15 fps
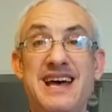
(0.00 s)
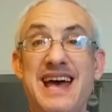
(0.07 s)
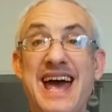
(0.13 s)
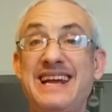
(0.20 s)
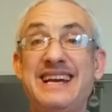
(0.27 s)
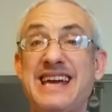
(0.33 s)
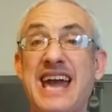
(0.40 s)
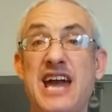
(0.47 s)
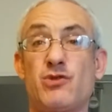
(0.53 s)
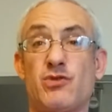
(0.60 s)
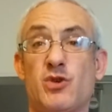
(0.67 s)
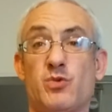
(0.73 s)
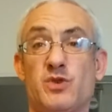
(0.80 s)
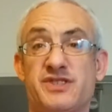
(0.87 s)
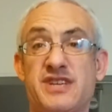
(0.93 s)
any
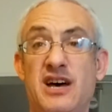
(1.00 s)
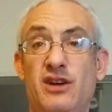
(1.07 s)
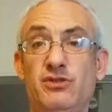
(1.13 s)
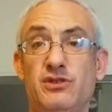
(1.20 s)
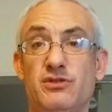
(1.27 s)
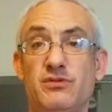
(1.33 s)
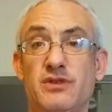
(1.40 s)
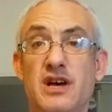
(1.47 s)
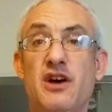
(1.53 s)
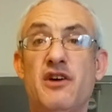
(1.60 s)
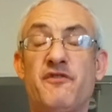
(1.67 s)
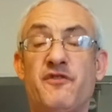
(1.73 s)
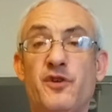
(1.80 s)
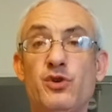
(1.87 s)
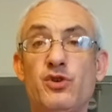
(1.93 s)
caterer will tell you
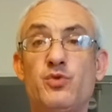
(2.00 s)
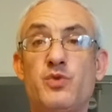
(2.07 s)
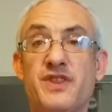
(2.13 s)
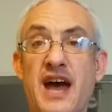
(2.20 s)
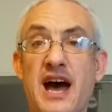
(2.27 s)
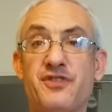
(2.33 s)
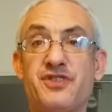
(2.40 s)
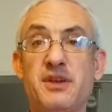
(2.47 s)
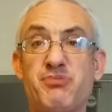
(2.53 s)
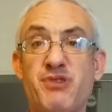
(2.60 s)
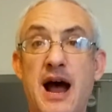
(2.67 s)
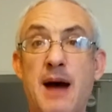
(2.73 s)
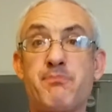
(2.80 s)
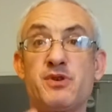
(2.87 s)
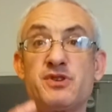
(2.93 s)
food without the
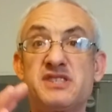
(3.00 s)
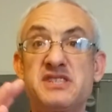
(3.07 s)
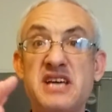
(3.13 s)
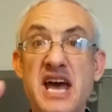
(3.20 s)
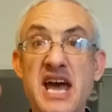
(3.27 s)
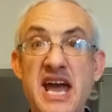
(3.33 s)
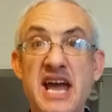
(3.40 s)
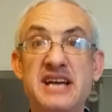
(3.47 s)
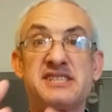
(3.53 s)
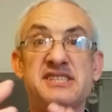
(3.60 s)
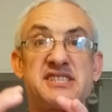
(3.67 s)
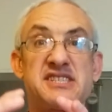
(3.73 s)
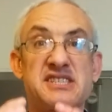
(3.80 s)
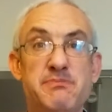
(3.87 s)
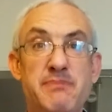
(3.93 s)
proper
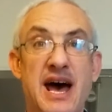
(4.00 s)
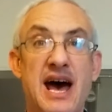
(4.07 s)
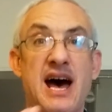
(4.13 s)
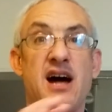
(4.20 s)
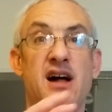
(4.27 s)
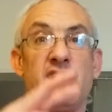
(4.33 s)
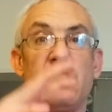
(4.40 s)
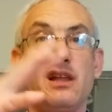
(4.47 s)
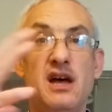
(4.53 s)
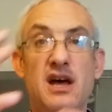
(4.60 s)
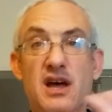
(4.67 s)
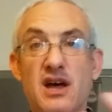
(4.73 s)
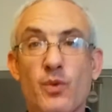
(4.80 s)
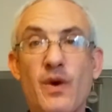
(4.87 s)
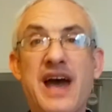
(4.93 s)
taste,
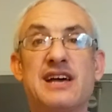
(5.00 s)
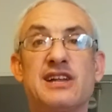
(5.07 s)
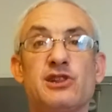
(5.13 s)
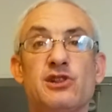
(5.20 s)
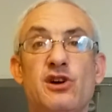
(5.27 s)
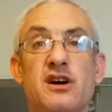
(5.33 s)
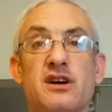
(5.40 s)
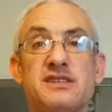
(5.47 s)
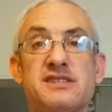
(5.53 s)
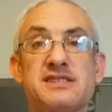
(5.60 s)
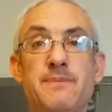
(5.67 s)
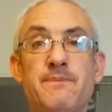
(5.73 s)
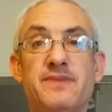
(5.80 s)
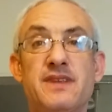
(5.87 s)
smell, the way it looks,